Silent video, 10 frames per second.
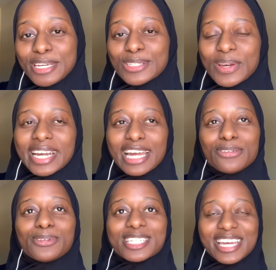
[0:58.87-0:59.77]
So I kind
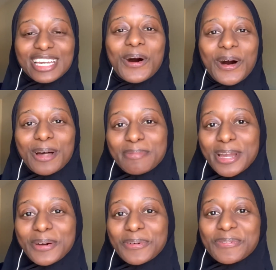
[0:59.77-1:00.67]
of was like on my
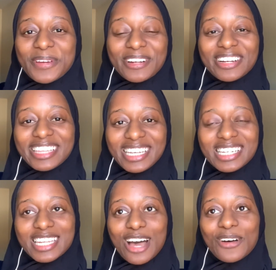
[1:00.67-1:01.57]
own figuring things out.